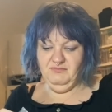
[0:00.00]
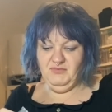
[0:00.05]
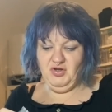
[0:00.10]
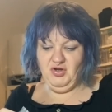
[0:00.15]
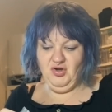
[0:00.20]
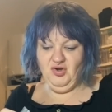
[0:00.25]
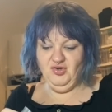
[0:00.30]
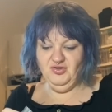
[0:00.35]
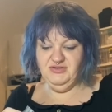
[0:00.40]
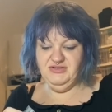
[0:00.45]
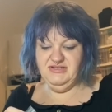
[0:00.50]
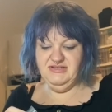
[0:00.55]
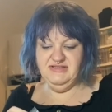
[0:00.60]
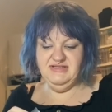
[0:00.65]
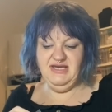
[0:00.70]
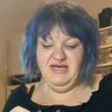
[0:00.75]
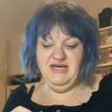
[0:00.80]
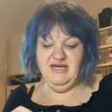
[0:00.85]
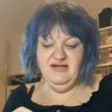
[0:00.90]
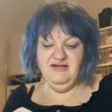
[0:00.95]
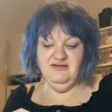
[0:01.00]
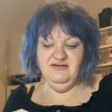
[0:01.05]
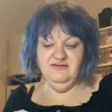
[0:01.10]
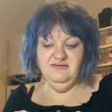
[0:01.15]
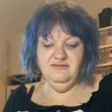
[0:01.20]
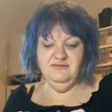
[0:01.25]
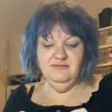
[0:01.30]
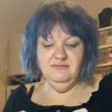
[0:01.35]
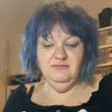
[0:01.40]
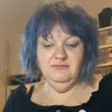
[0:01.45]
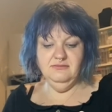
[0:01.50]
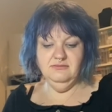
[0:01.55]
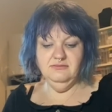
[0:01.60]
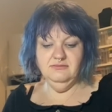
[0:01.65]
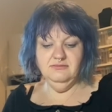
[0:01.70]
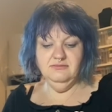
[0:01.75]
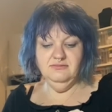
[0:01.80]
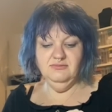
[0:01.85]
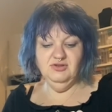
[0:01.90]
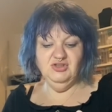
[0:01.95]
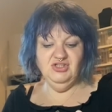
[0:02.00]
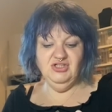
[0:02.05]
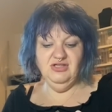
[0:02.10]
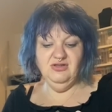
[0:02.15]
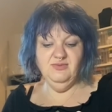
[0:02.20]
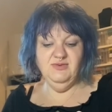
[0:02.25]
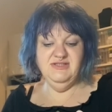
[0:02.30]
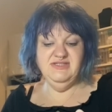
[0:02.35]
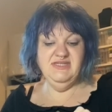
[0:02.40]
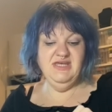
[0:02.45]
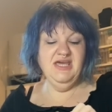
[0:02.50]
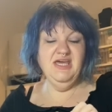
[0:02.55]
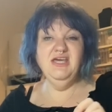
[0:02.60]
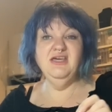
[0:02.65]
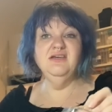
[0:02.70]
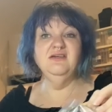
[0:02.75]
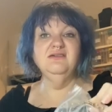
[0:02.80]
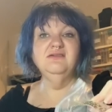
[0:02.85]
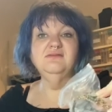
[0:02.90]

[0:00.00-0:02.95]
artisan, shall we say,